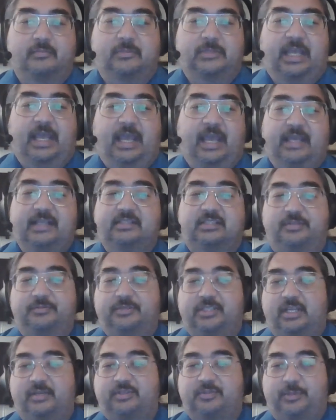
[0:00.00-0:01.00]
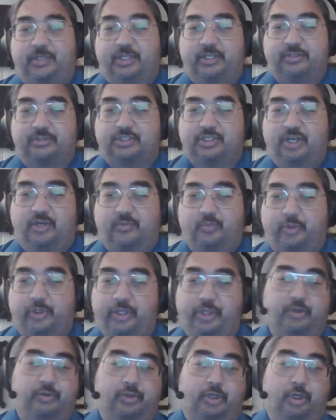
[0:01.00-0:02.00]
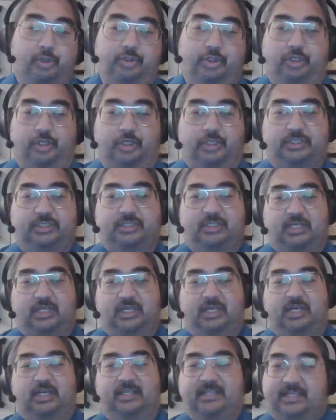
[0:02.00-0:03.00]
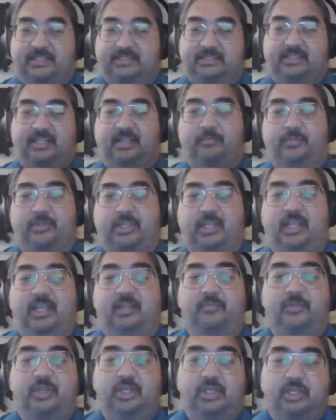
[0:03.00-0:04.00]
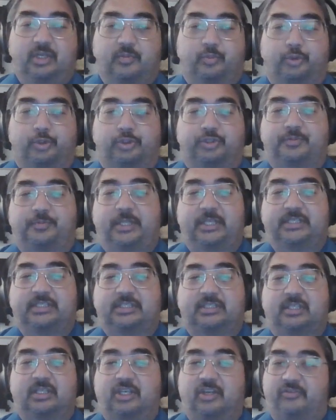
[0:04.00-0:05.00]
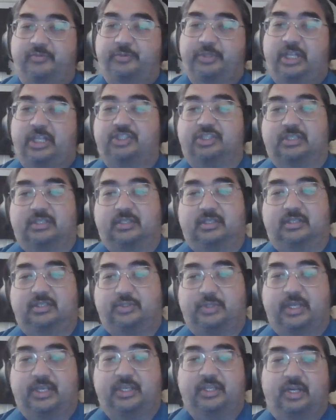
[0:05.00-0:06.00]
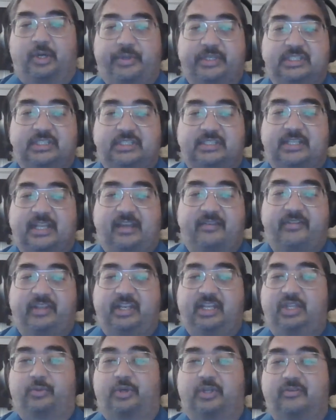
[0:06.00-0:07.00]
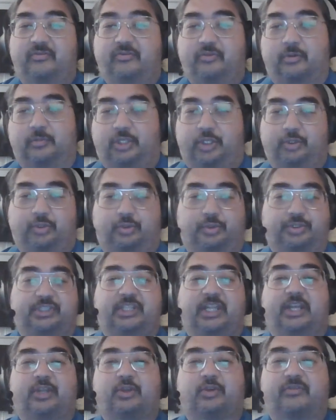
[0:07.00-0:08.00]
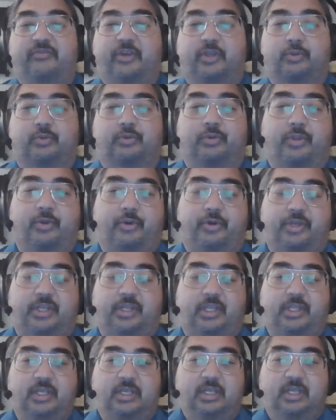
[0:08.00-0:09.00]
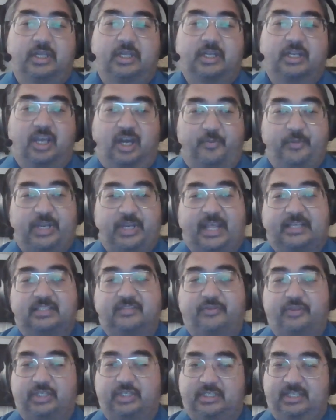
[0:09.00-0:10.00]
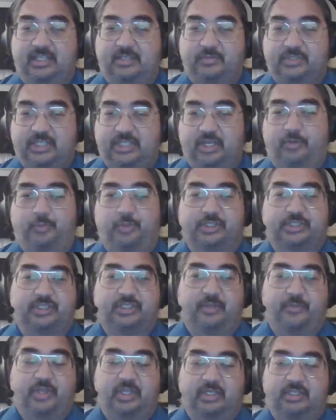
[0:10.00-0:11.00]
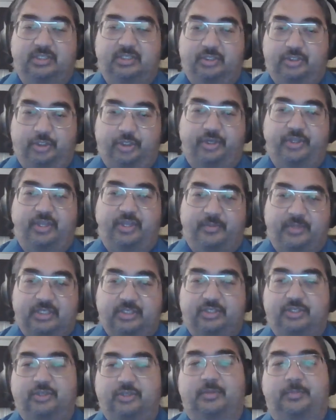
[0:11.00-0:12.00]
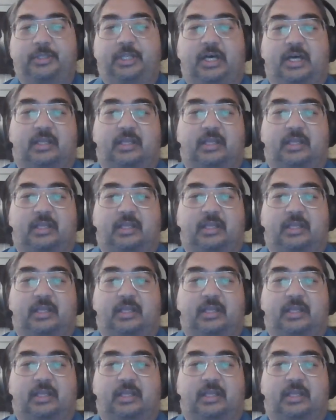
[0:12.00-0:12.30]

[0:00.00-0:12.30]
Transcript: And sometimes players come with their own hooks. In that same game, Bruce plays a government agent, so I can always just have anyone from local, state, or federal authority come and ask for the team's help with something to hook them into the plot.